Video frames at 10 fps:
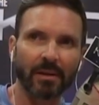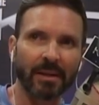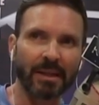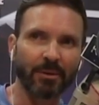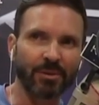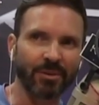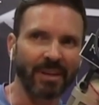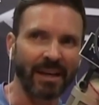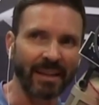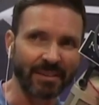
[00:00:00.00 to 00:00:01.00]
And it was just
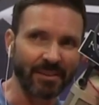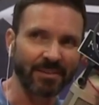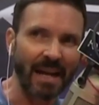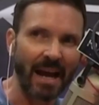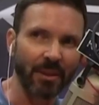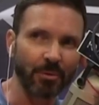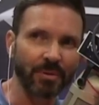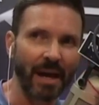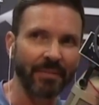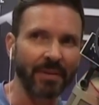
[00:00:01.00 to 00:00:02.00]
kind of like the style that was
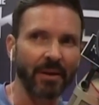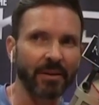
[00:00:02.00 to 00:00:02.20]
out there.